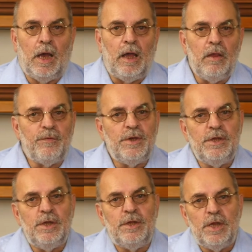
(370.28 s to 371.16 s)

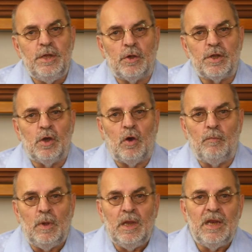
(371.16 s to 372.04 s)

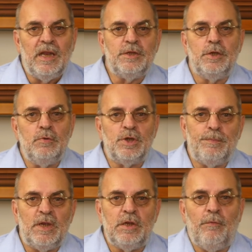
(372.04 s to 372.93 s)
IFTTT.com lets you
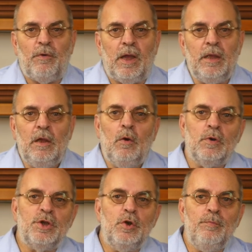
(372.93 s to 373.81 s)
specify
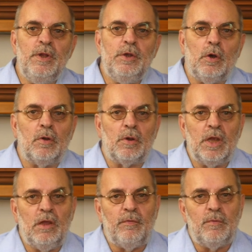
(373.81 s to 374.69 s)
what should be done on a
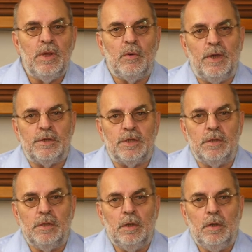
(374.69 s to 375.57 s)
given
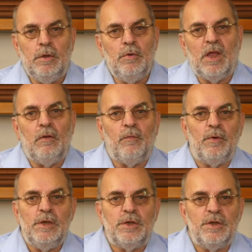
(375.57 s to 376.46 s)
request. You can,
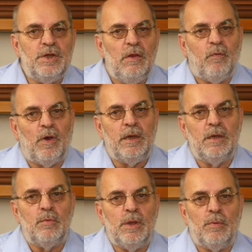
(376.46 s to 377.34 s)
for instance, define
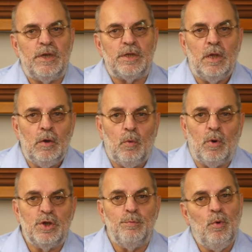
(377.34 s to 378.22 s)
the request
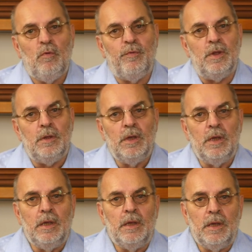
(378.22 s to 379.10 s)
"watch movie"
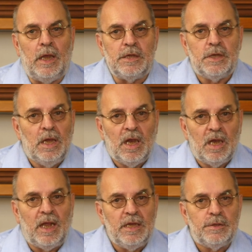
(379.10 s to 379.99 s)
as
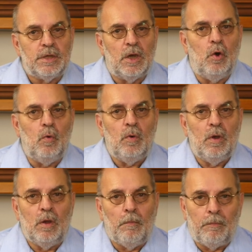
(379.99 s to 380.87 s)
"lights low,
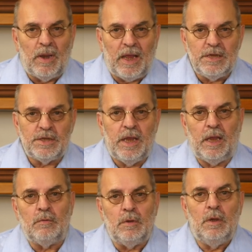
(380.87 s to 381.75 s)
blinds
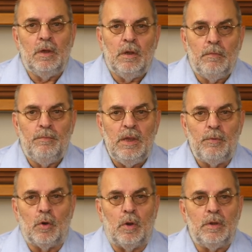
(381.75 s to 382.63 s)
down,
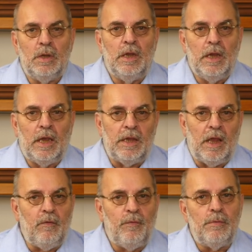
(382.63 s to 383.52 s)
beamer on and
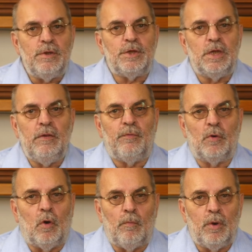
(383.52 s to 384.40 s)
AV
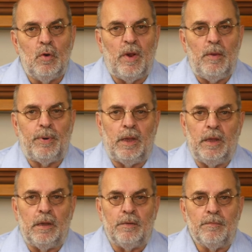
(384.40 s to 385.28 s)
receiver on Blu-ray
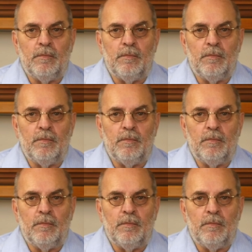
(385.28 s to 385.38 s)
player."